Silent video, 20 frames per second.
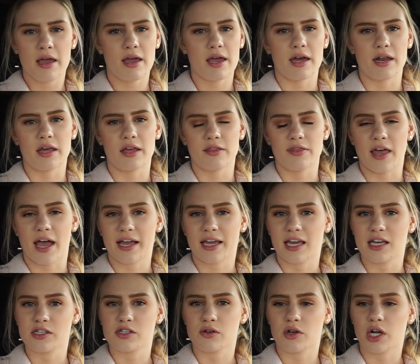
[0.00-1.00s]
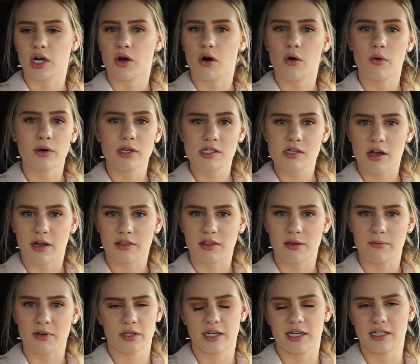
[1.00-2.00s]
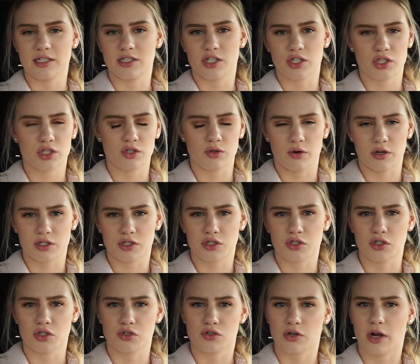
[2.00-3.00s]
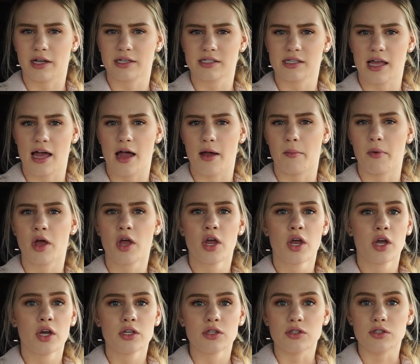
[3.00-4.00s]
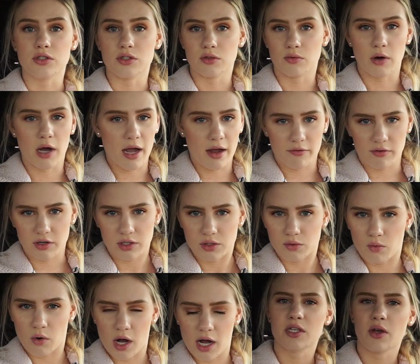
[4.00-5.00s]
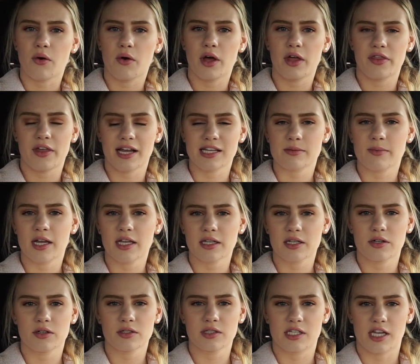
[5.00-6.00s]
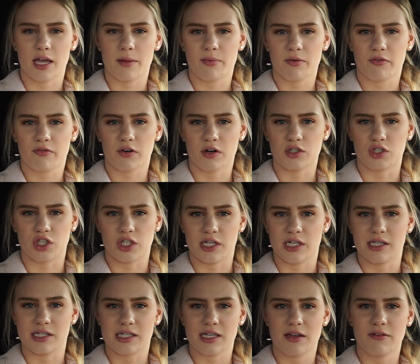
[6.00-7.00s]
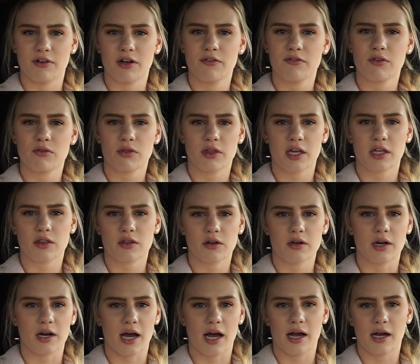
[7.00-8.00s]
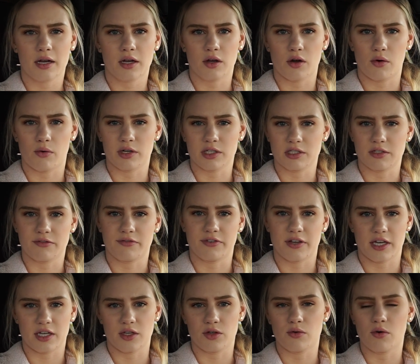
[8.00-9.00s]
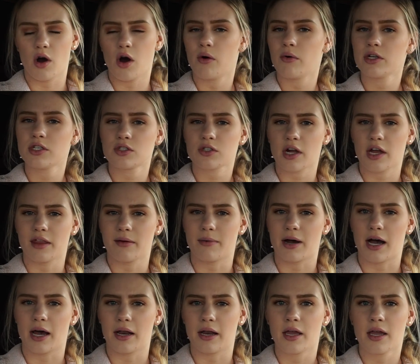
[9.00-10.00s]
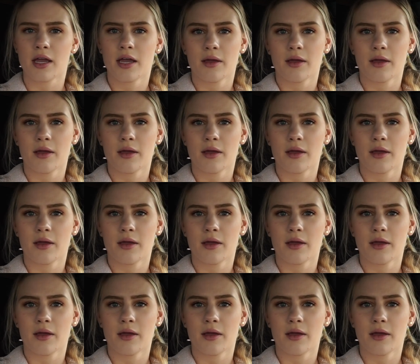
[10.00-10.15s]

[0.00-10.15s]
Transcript: And in that case, you could always cut them into shorts, distress them, do whatever you want. So that's my little tip for jeans. Even if you think they're not going to fit you, always try them on.